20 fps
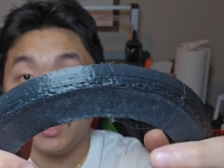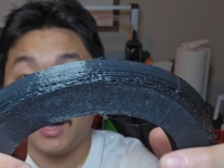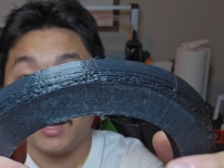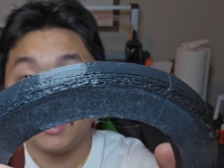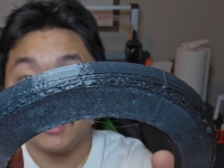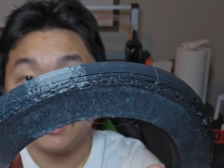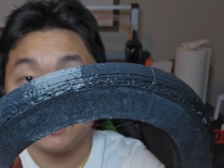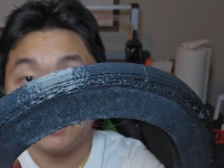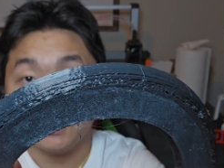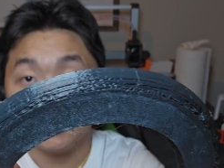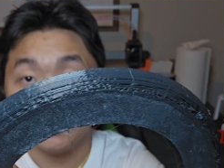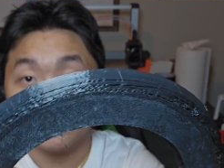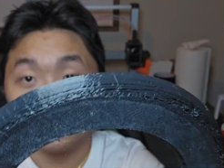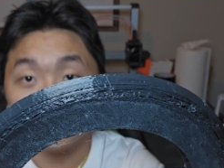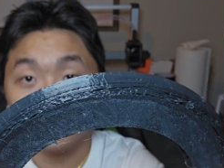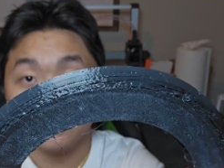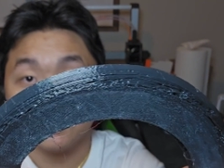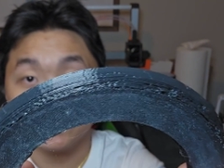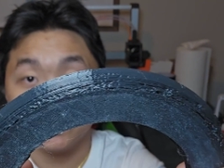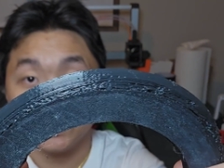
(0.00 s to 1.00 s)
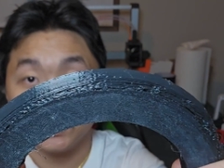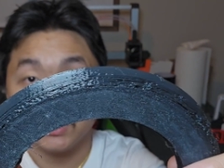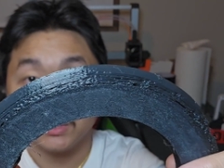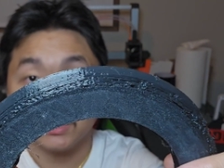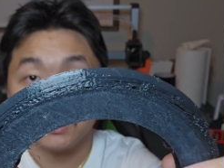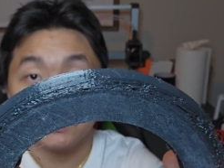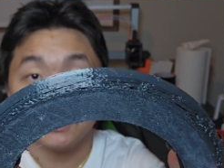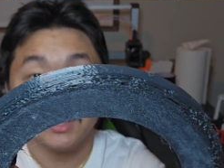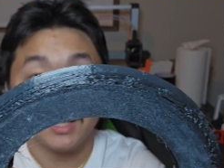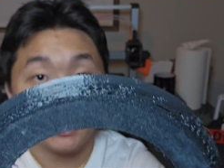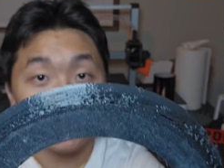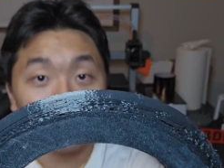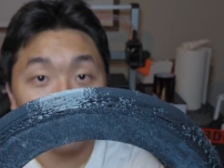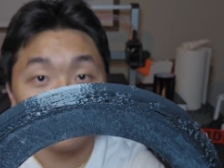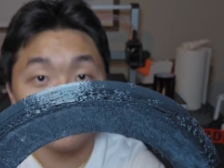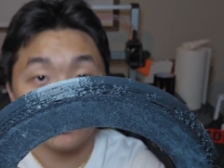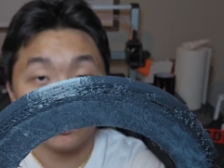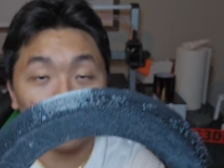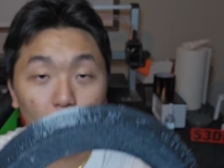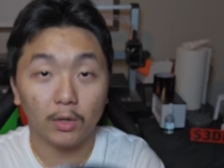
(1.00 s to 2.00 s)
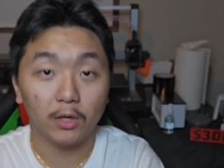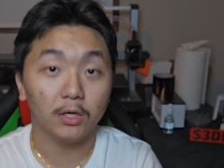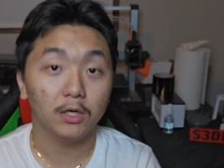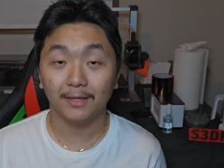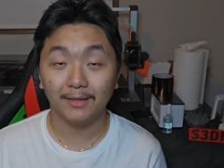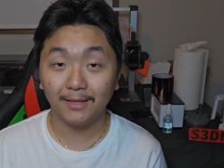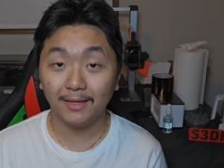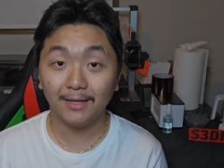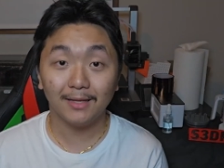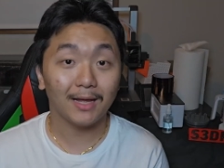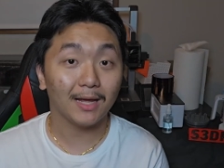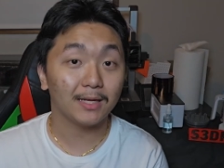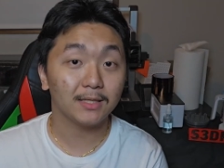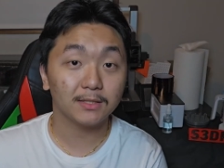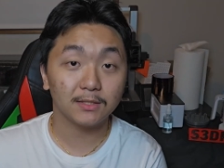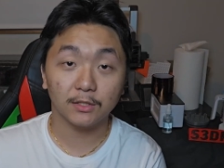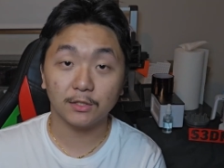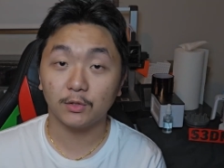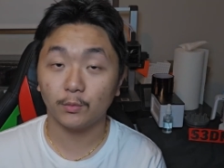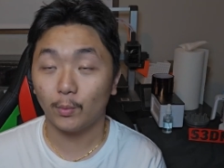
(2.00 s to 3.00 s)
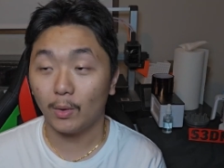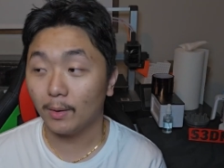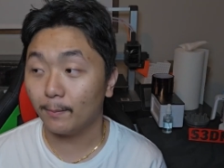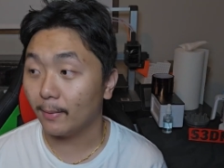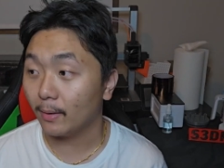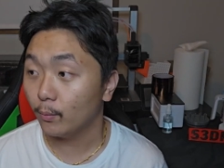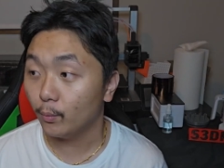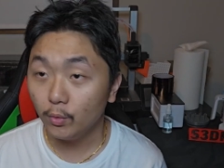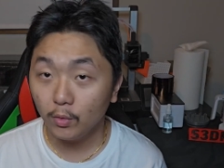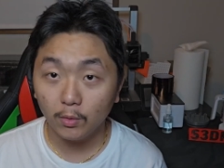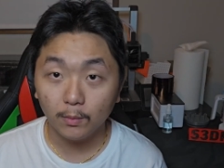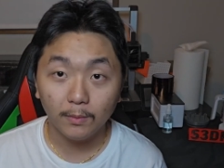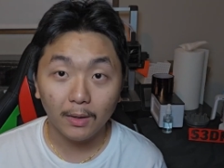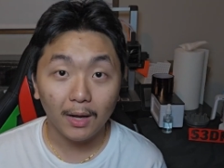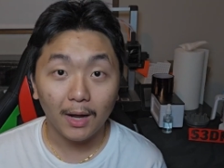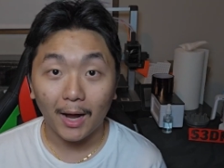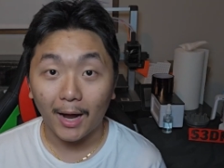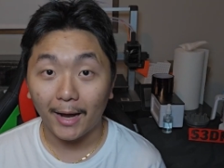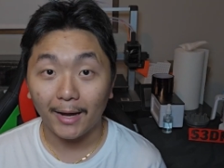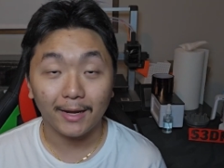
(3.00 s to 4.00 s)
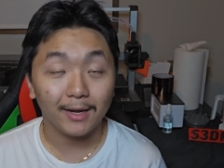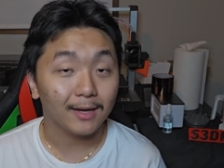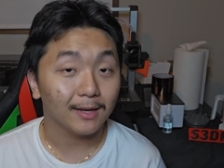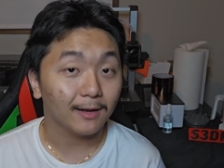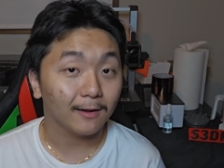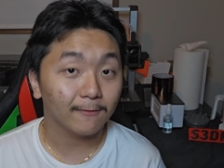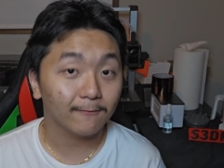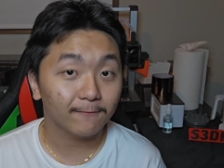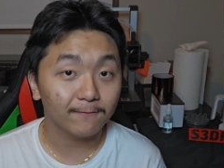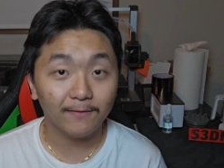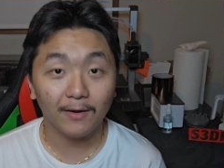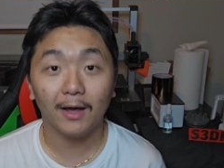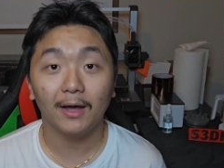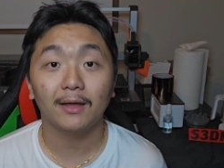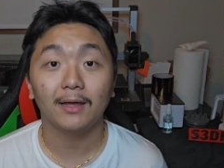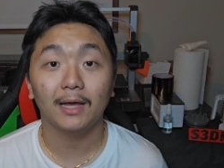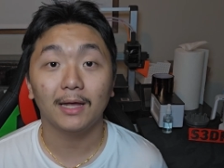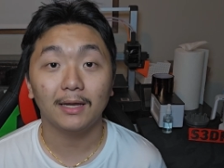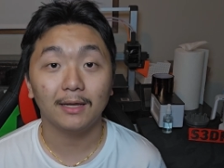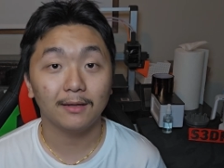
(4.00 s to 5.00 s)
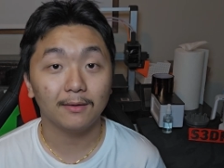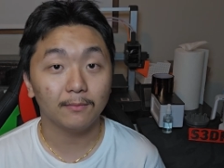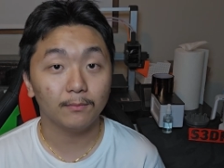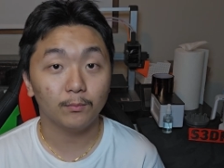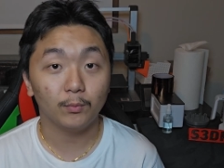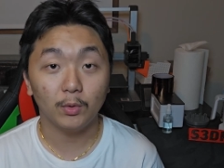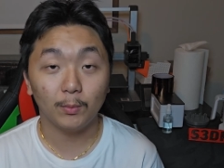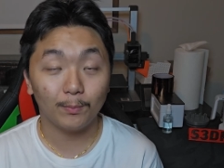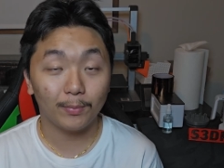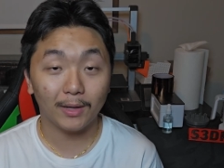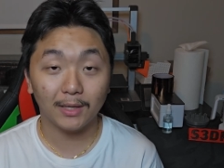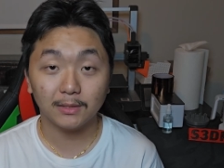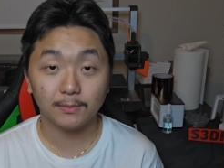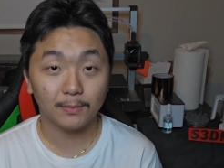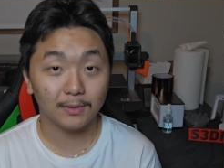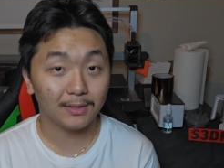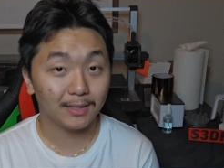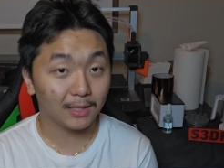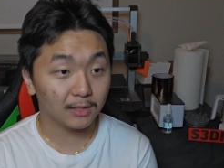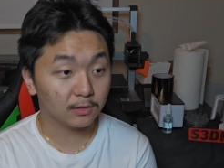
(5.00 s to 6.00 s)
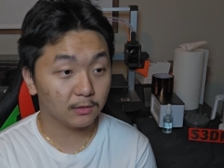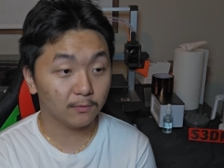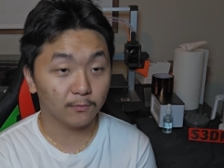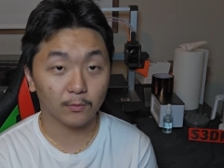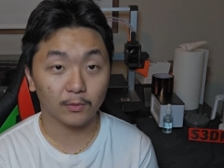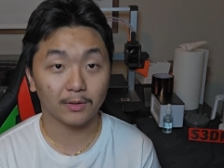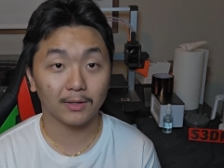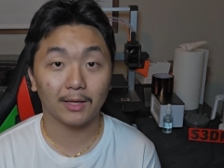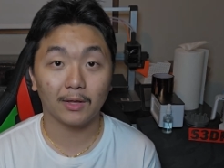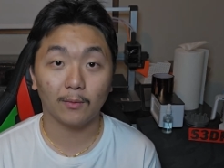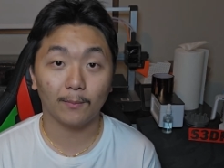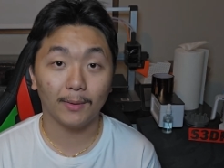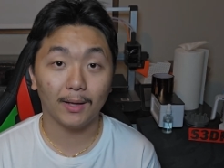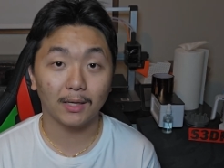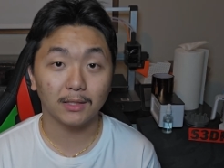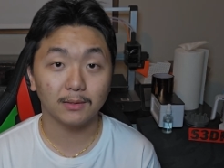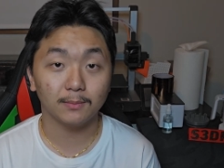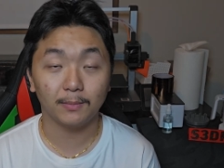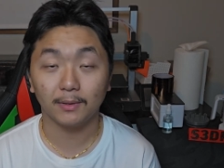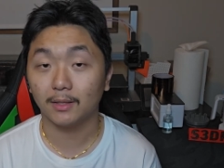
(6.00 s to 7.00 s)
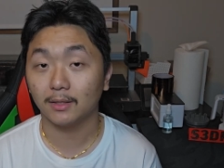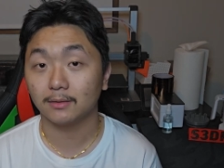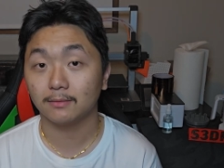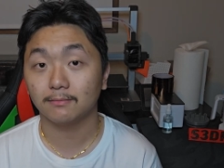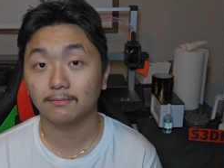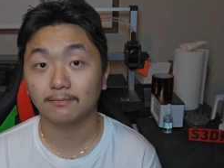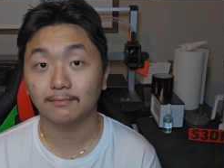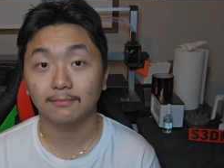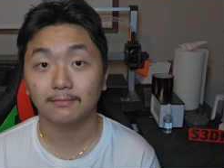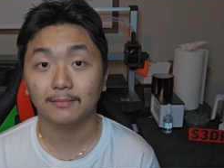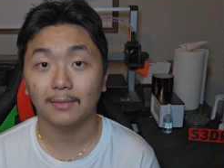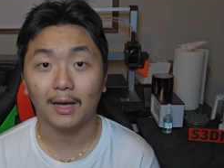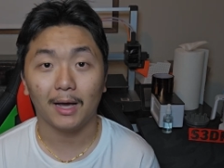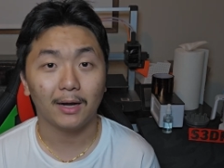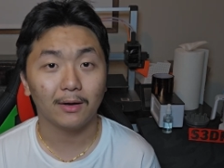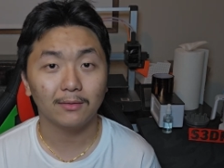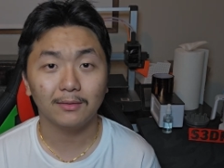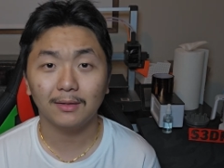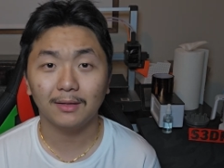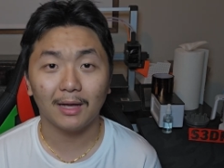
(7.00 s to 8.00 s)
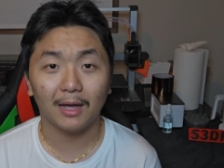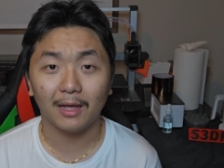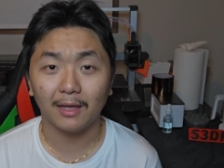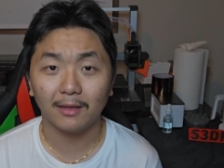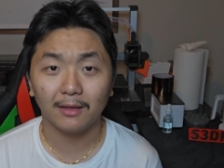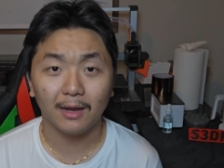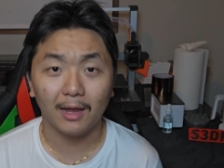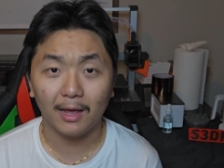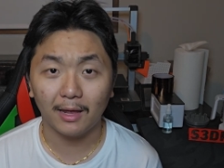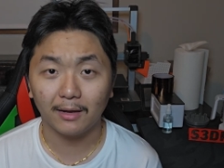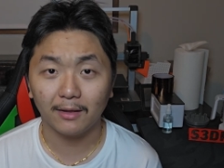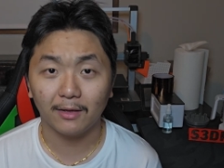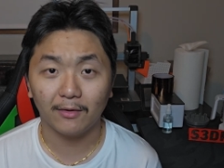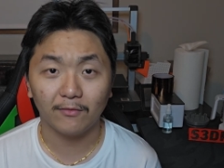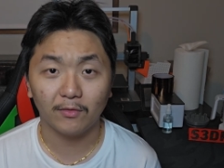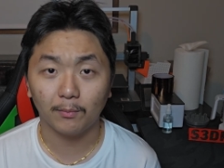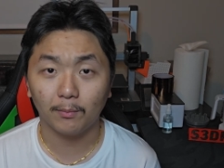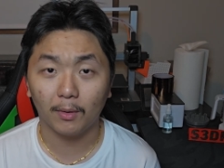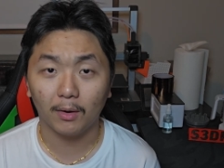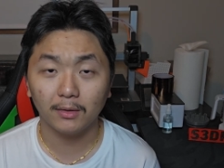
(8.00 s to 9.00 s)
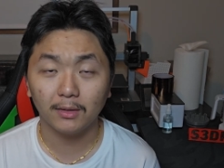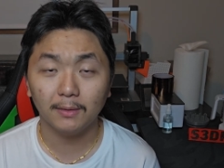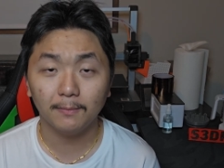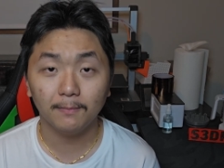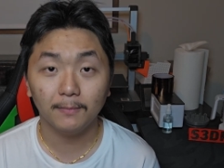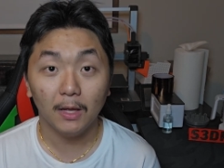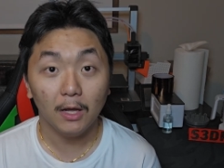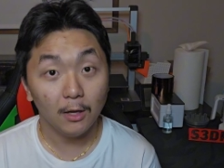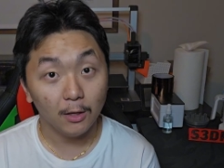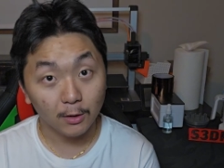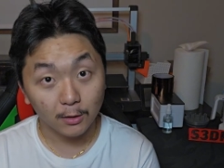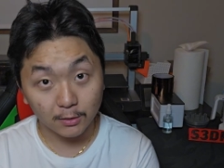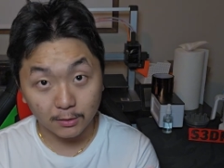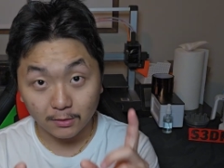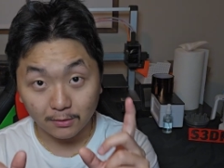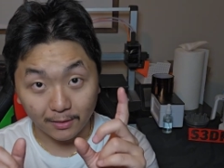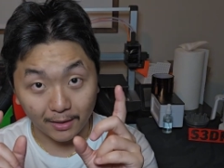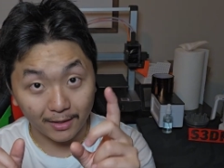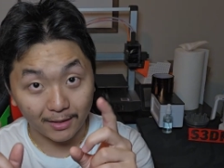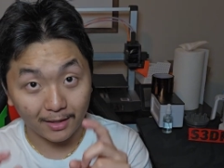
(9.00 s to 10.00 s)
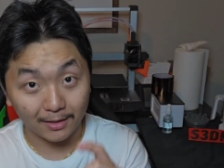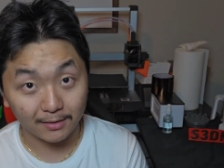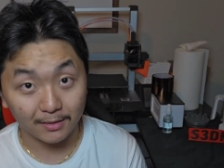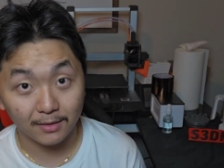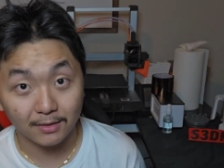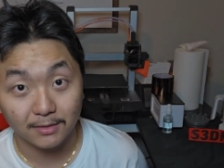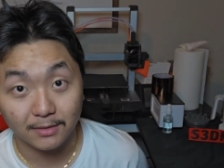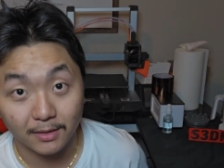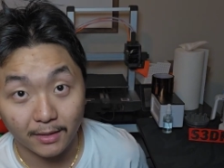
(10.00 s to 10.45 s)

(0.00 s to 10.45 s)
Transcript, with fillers: I get this results afterward. And then I searched around my room. I cannot find any replacement nozzle for the K one Max because I don't think I had ever bought them. So I got these